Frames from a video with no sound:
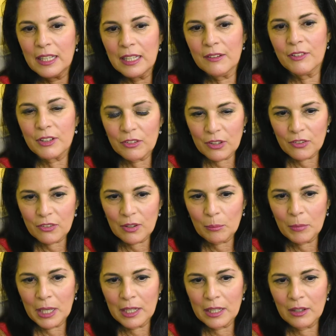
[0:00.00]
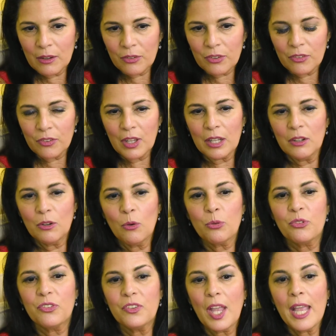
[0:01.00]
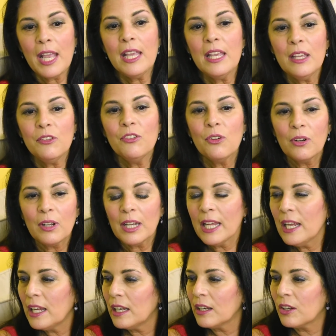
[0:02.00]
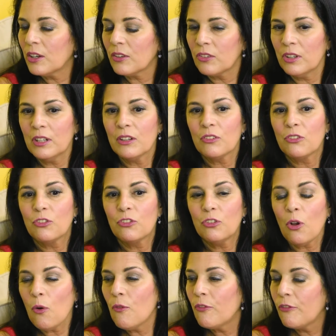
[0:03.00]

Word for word: give it to somebody else and say, no, stay in your lane because it is so